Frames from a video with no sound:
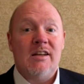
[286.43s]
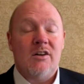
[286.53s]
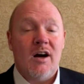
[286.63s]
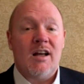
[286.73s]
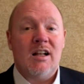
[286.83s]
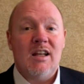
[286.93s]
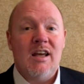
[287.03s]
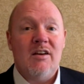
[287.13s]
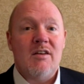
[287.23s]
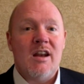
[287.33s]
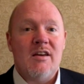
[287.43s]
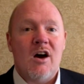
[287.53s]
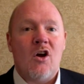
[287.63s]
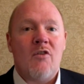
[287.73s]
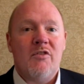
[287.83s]

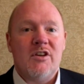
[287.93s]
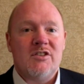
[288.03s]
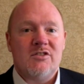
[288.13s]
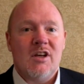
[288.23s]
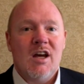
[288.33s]
and obvious